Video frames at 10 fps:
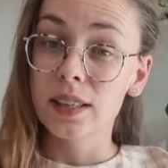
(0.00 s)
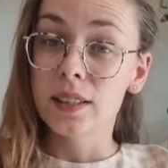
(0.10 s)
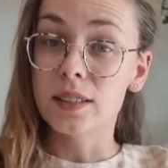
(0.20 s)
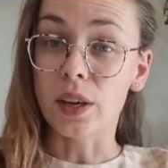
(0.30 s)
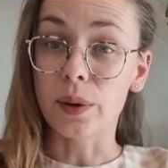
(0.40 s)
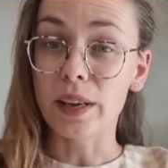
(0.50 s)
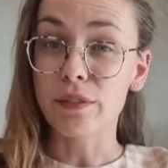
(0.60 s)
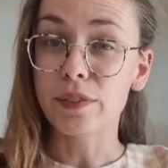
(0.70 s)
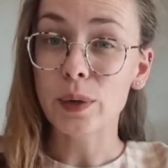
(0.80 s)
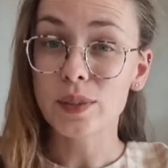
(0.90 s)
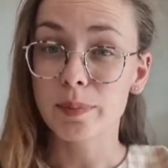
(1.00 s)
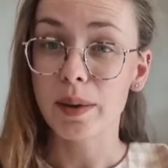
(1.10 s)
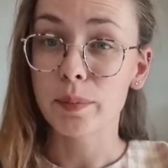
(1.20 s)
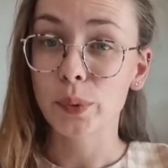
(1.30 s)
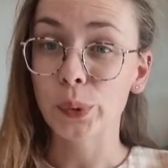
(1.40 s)
so it feels a
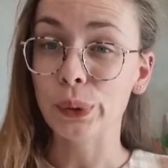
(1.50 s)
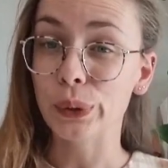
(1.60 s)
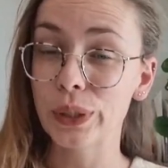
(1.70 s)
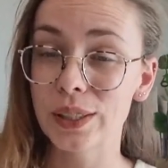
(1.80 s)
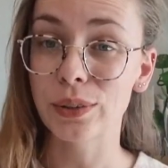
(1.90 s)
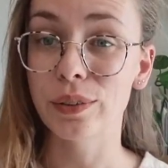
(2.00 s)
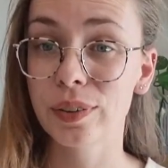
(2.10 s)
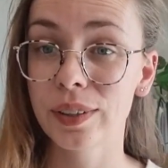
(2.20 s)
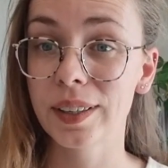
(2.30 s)
bit more sort of